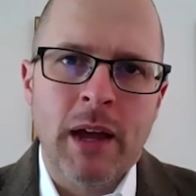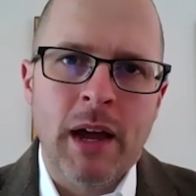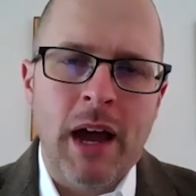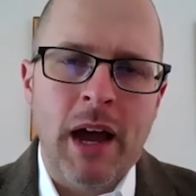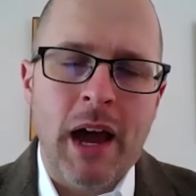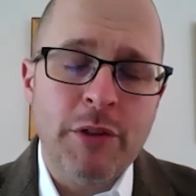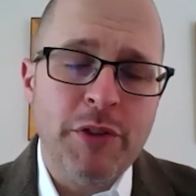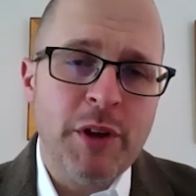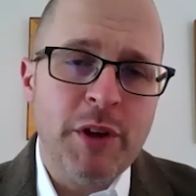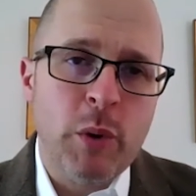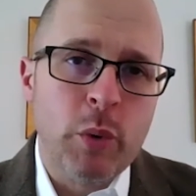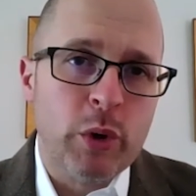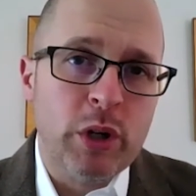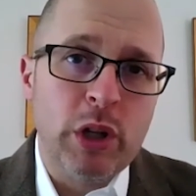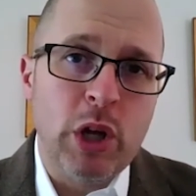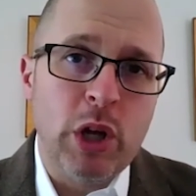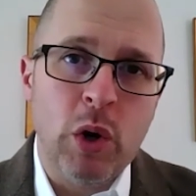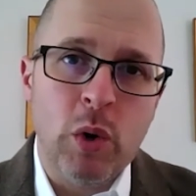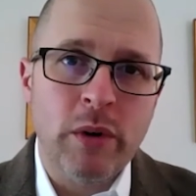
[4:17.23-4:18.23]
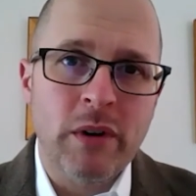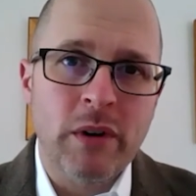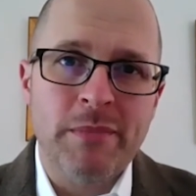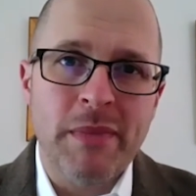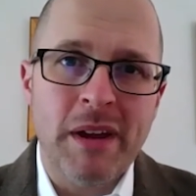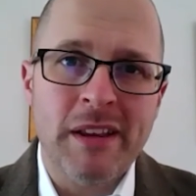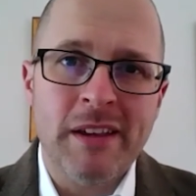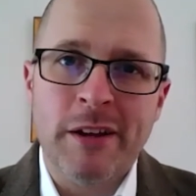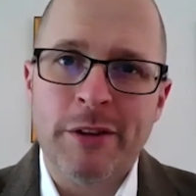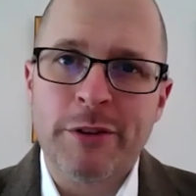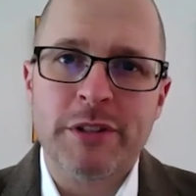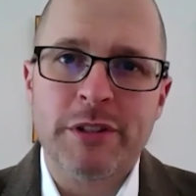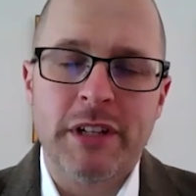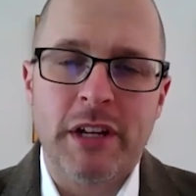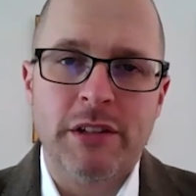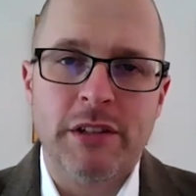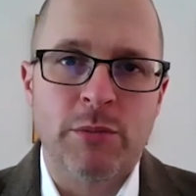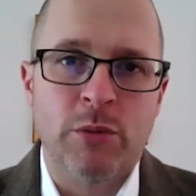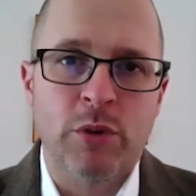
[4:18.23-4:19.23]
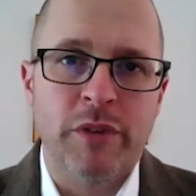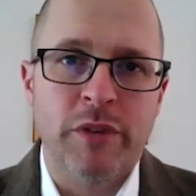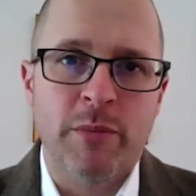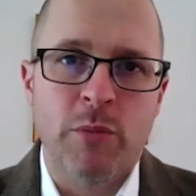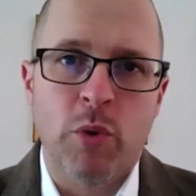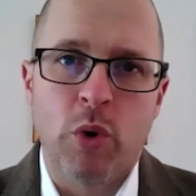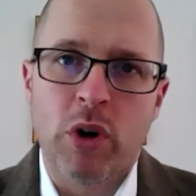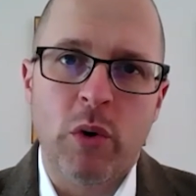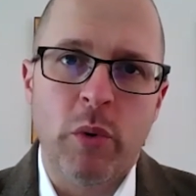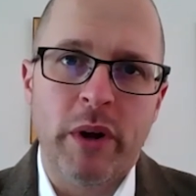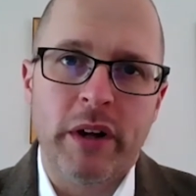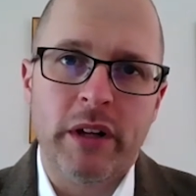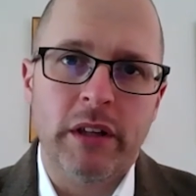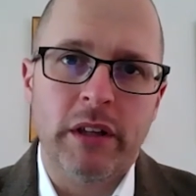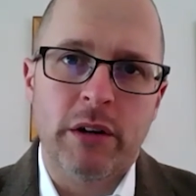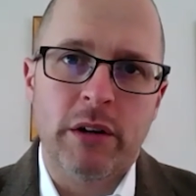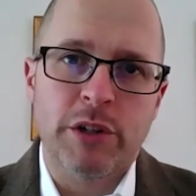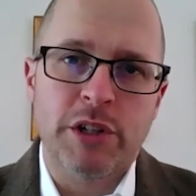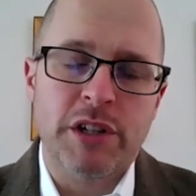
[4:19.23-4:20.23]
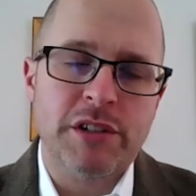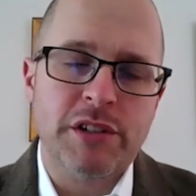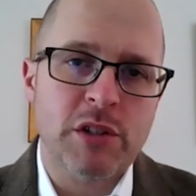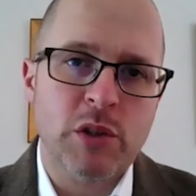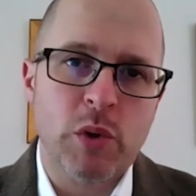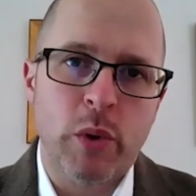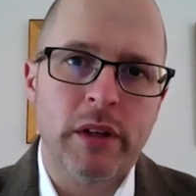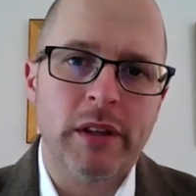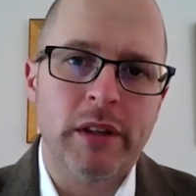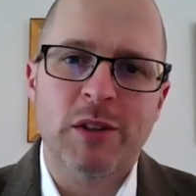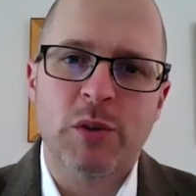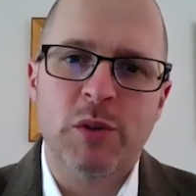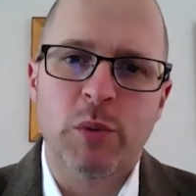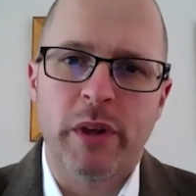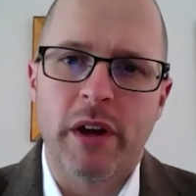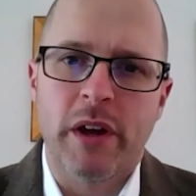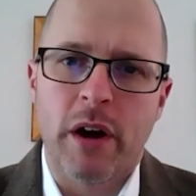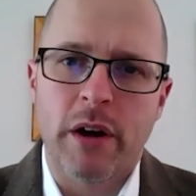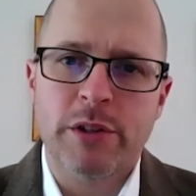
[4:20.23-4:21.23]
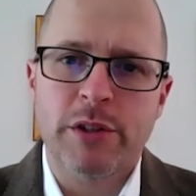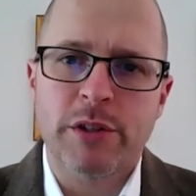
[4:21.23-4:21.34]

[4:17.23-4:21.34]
I don't think we're alone. Many other states are moving more quickly or just as quickly as we are.